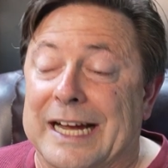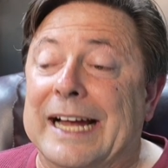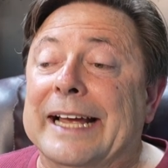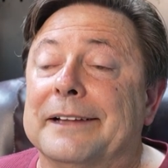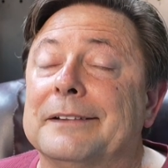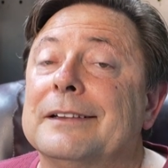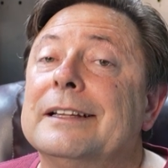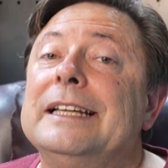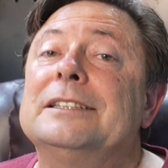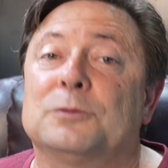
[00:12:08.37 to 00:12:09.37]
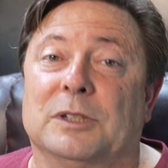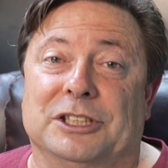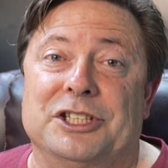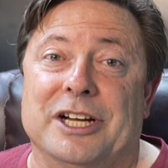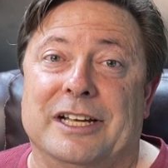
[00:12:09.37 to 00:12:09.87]
I at least want to
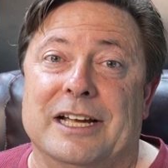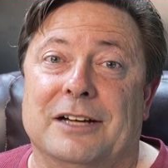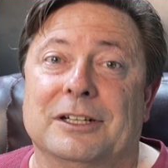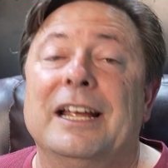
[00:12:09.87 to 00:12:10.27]
check out